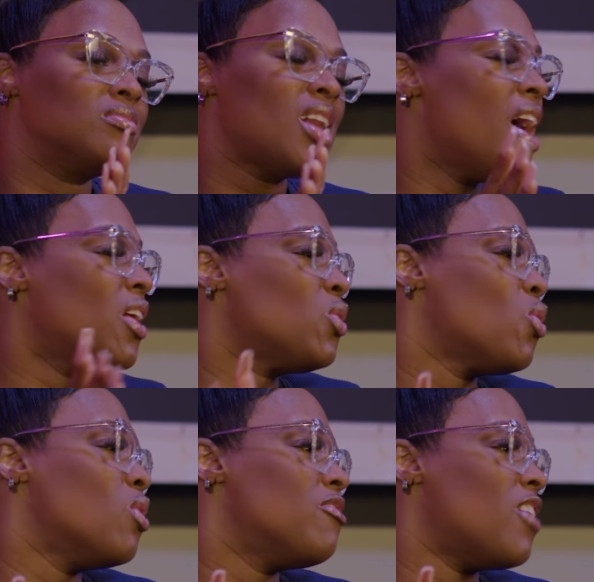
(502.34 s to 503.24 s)
Now, I don't
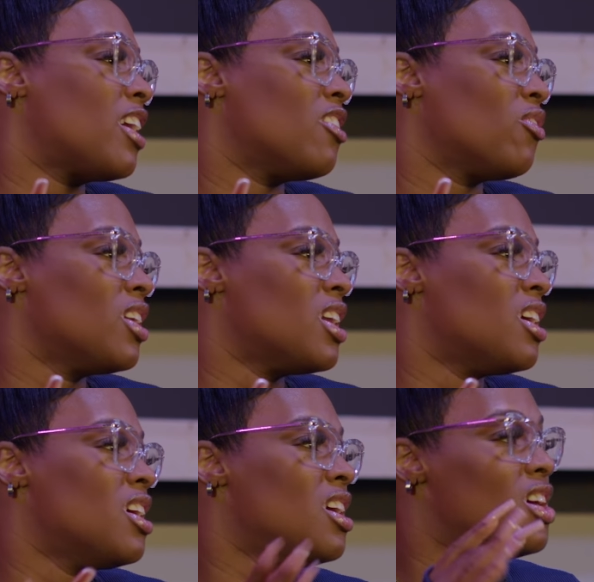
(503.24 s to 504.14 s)
know if I could
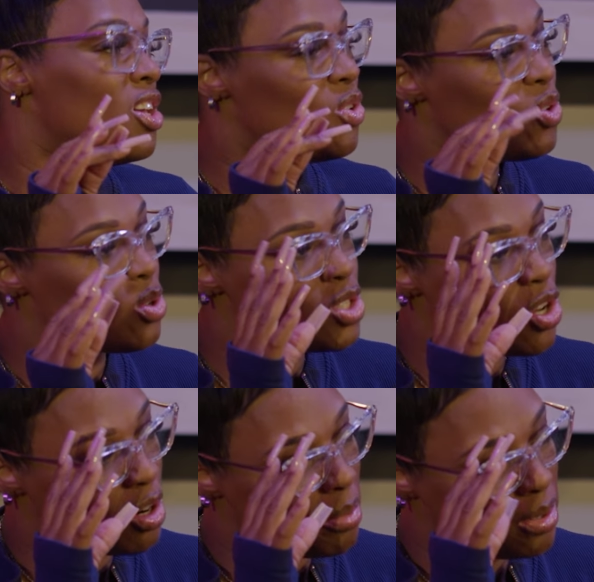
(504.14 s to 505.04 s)
really, you know,
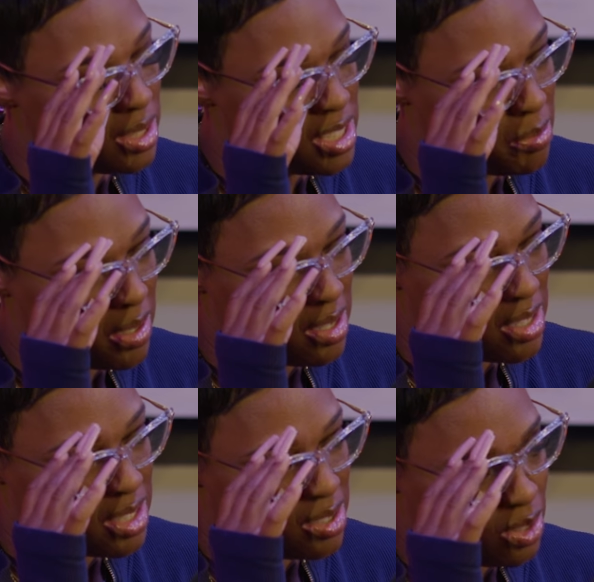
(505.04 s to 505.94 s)
talk about this
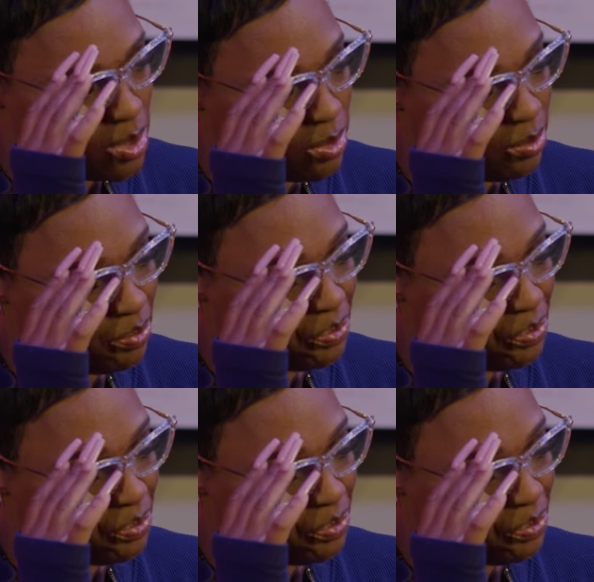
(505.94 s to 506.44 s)
because, you know,